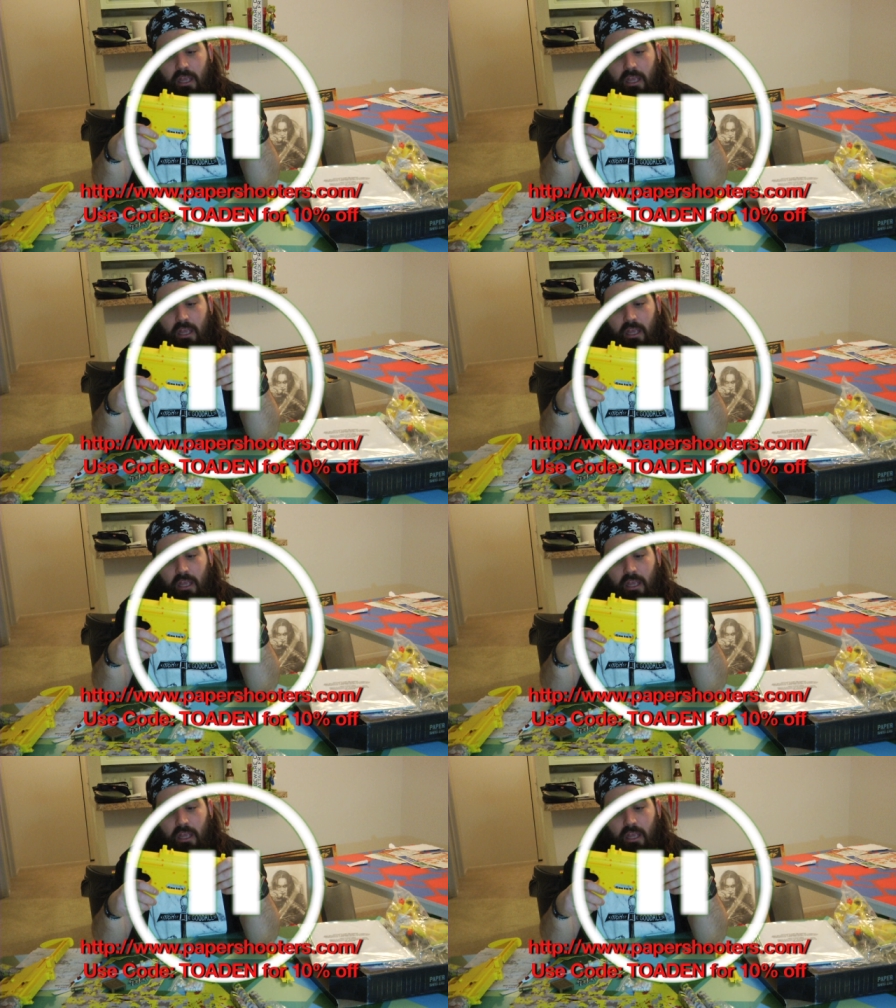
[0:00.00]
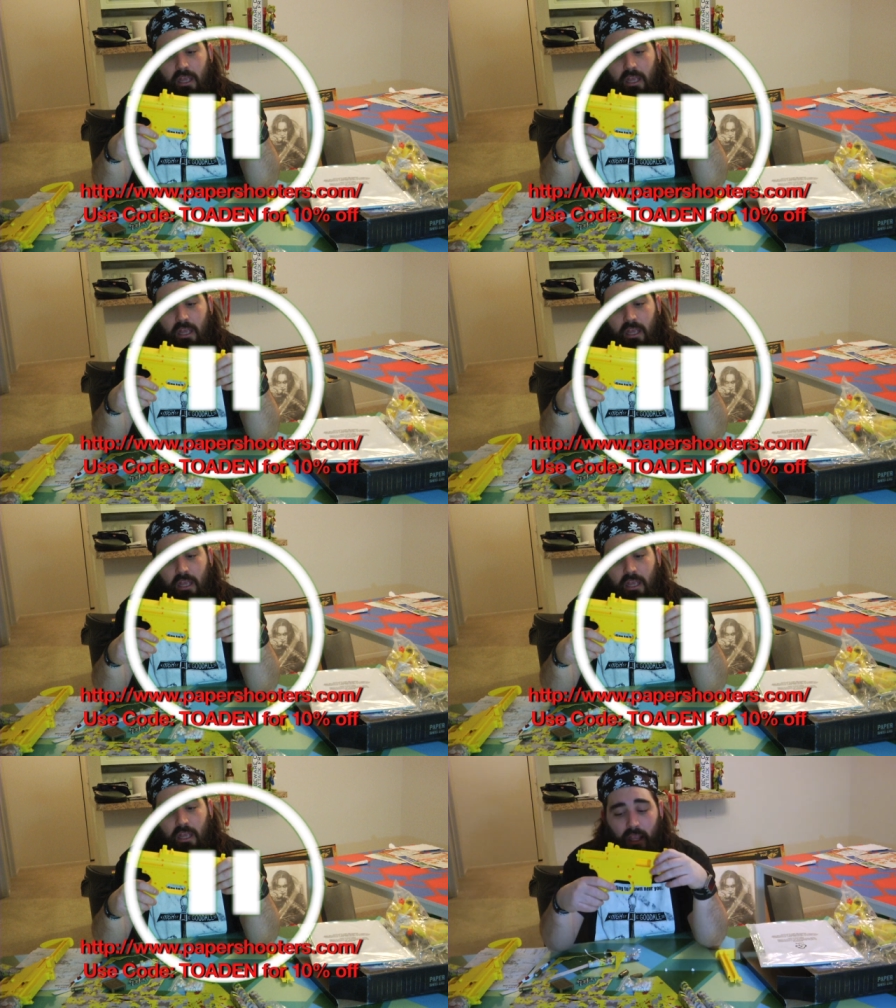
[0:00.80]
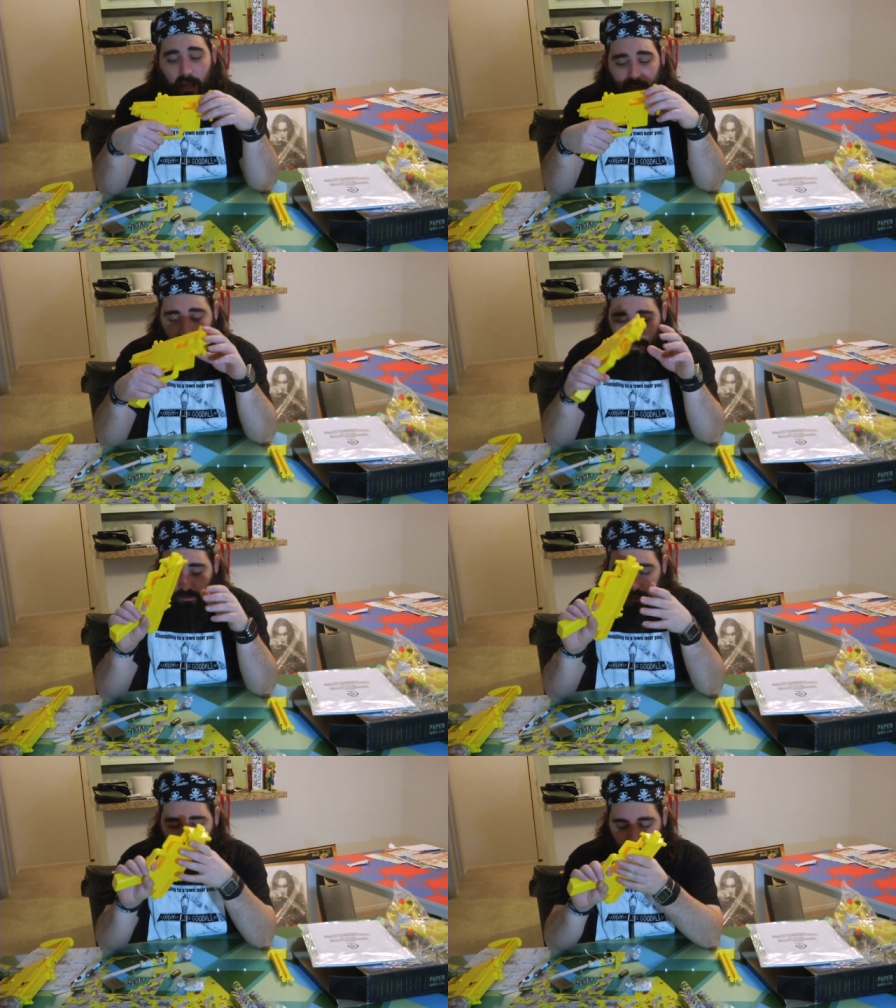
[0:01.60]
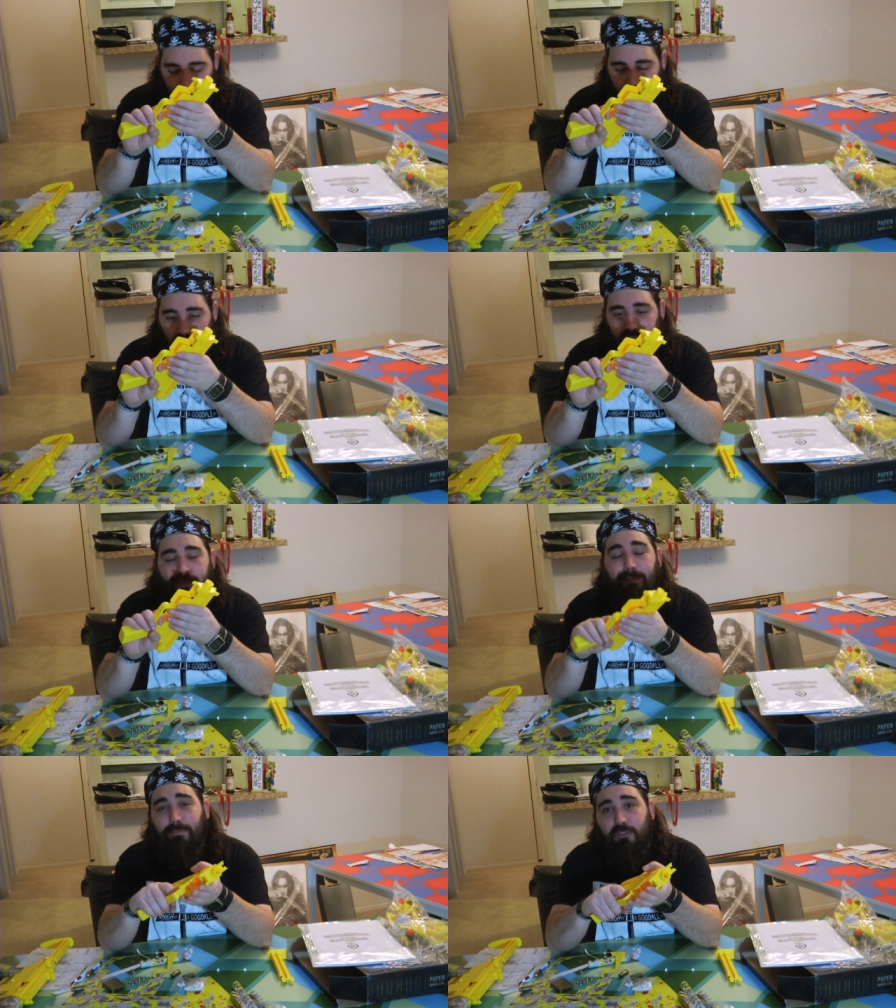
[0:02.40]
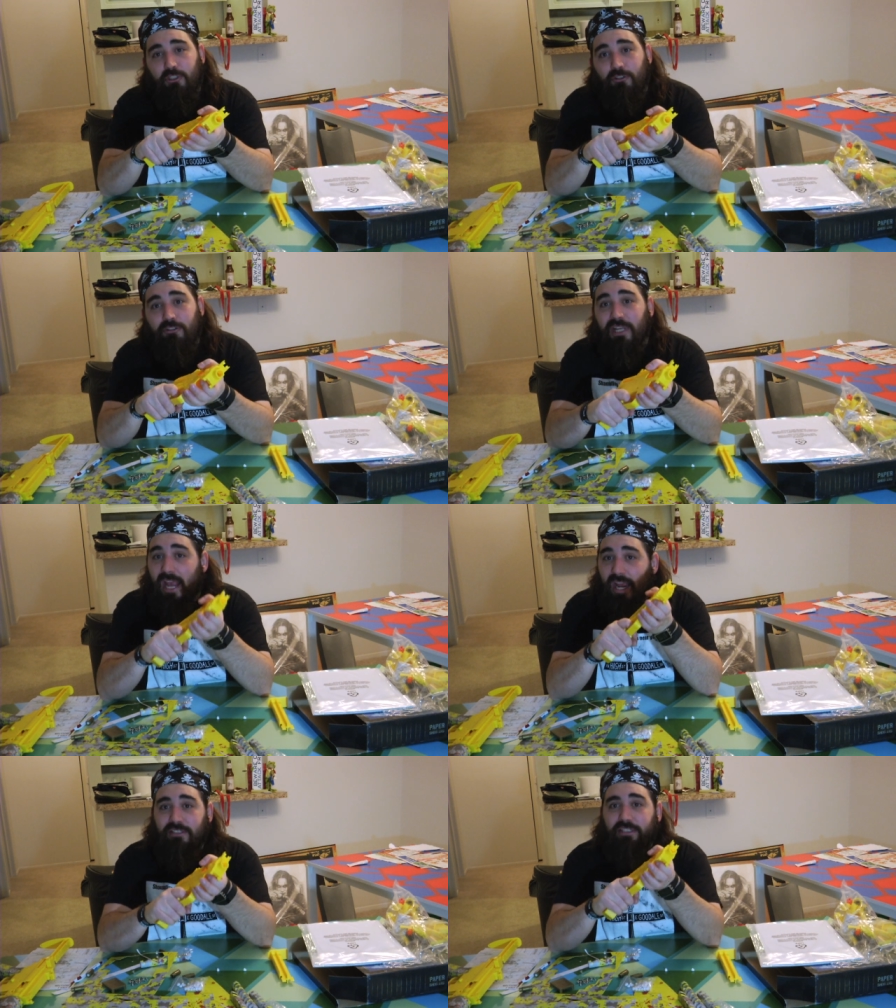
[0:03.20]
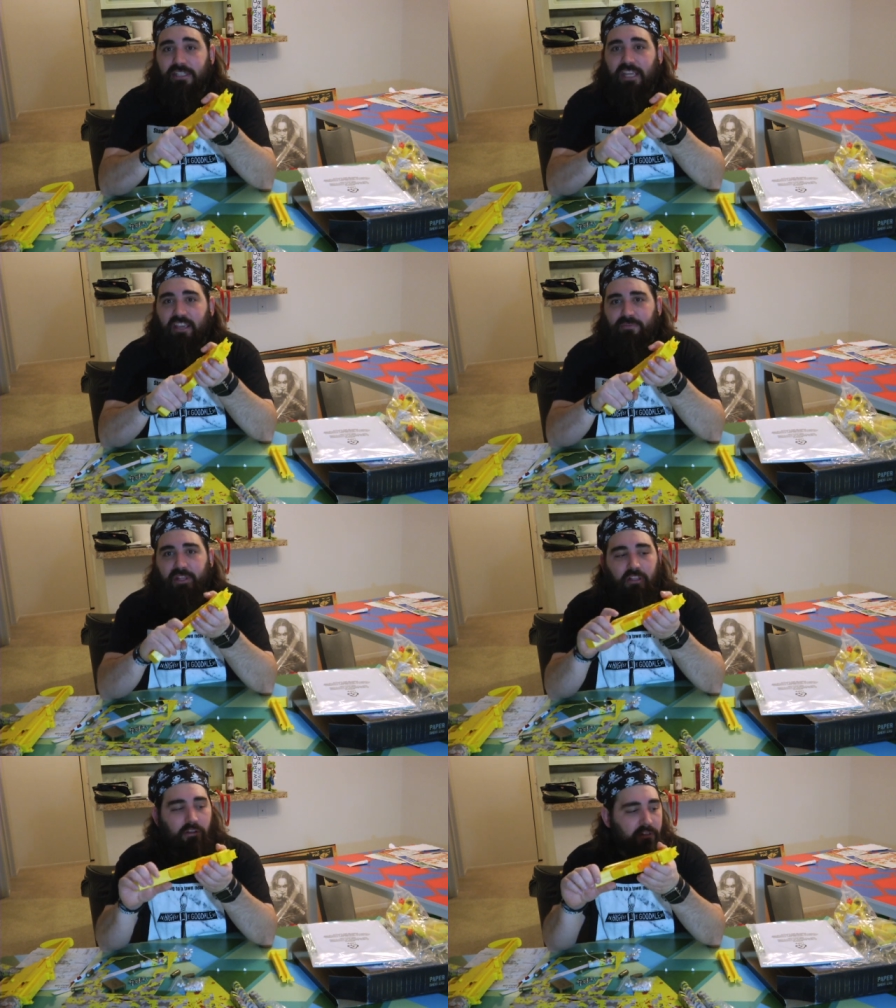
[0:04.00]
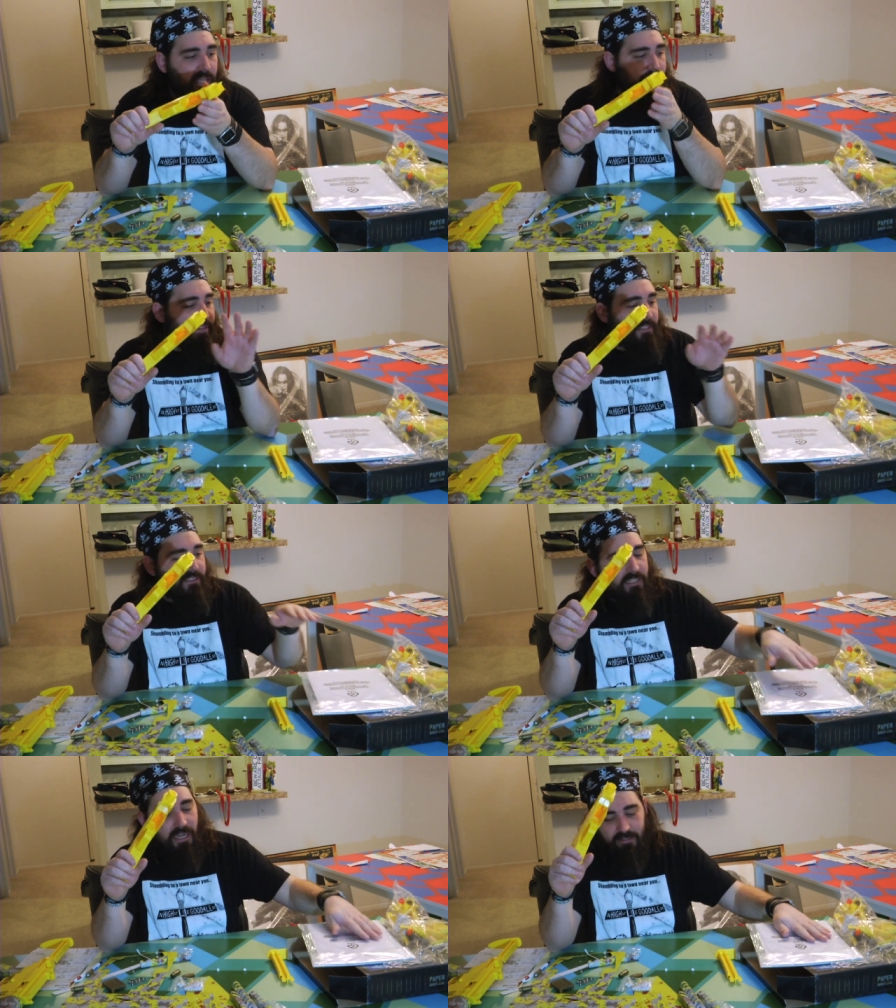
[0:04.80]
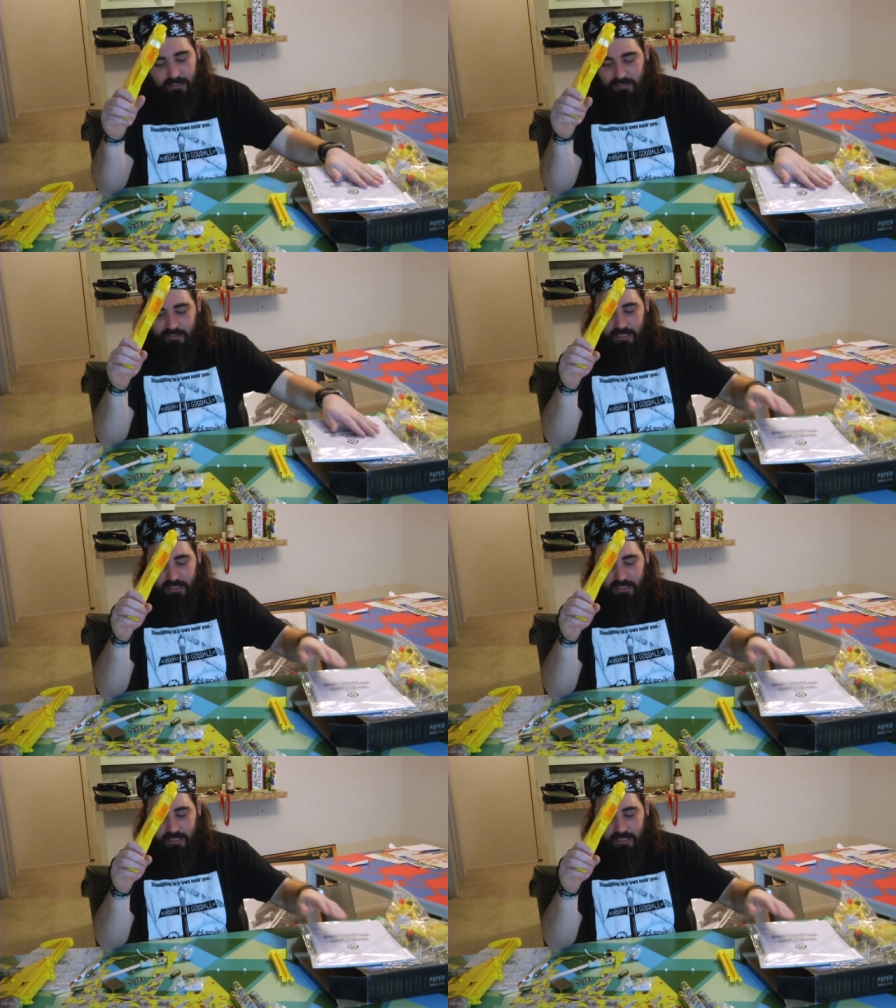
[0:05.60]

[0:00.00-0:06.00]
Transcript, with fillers: quite a few things there. And uh, the guys at Paper Shooters actually gave me a little gift inside this.